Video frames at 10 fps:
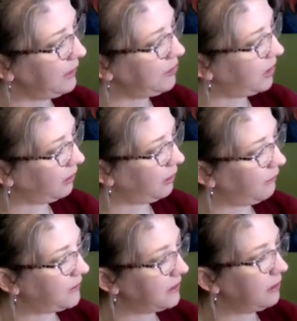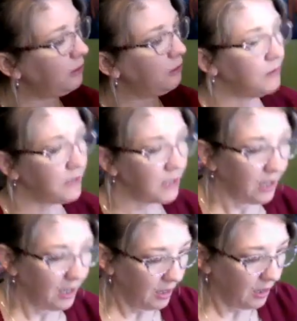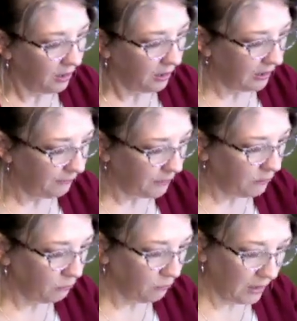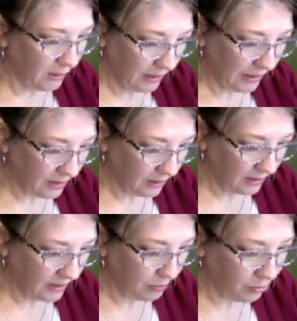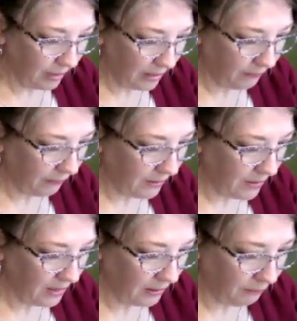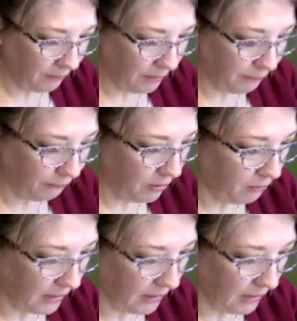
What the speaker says: Check it off as he goes. If you like to keep track of everything, in the very front, we